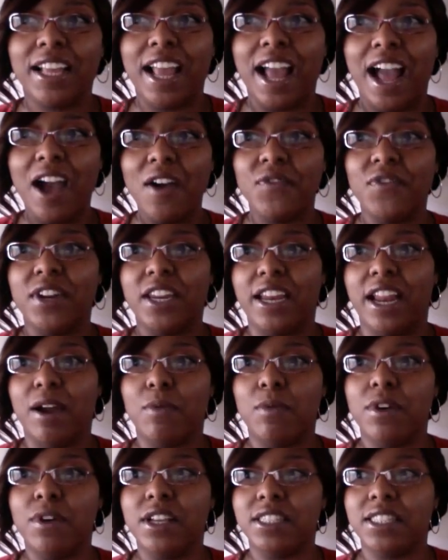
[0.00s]
confident i
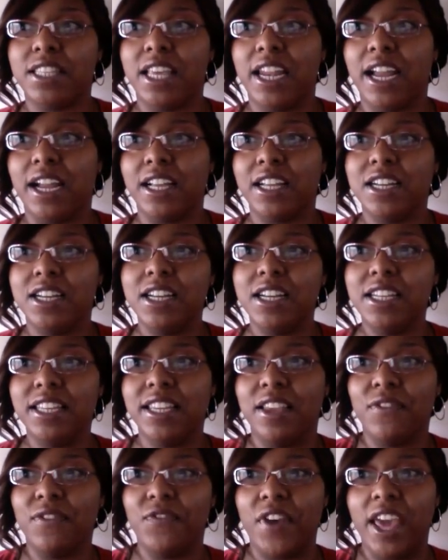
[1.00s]
was that i couldn't
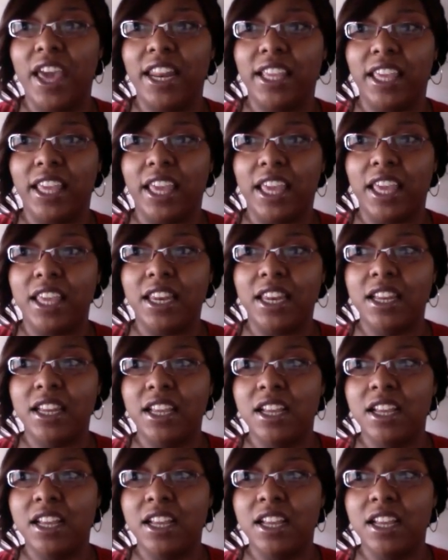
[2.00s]
get fat again